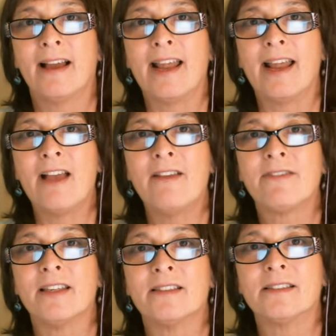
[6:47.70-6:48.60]
have
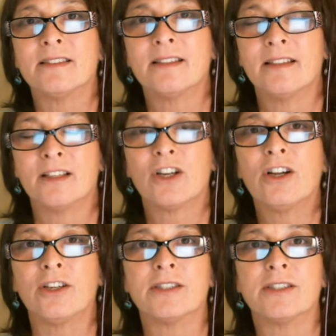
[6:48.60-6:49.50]
this
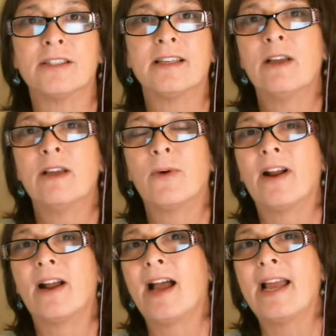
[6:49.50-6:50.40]
curse
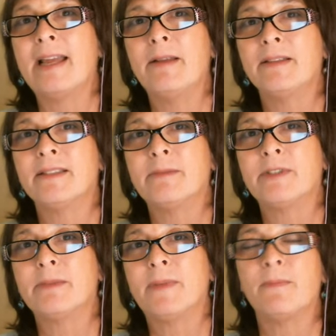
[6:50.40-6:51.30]
where I seem
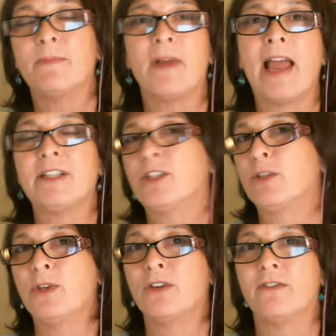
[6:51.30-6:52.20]
to be having
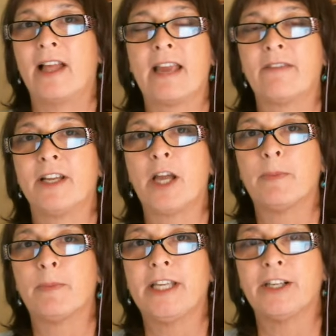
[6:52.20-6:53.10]
to move like every
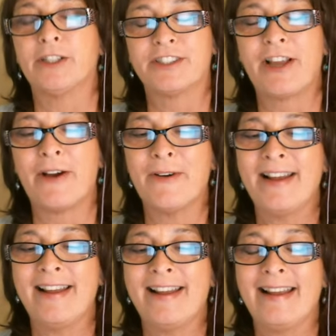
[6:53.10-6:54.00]
couple of years. So
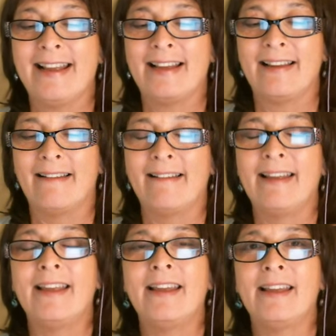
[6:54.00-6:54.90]

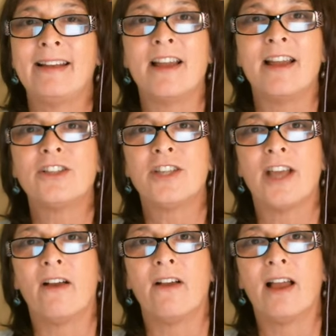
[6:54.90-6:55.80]
in a
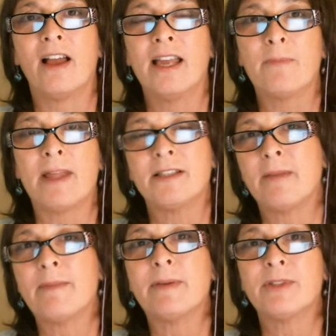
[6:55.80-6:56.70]
nutshell, by the
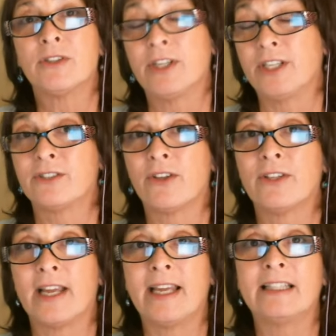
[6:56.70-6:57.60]
time I was 30 years
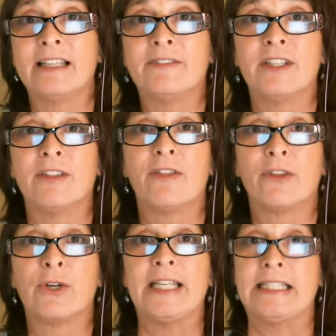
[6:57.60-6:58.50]
old, I had lived in
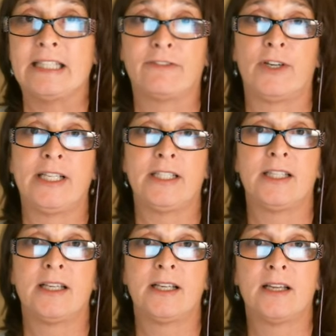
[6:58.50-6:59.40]
30 different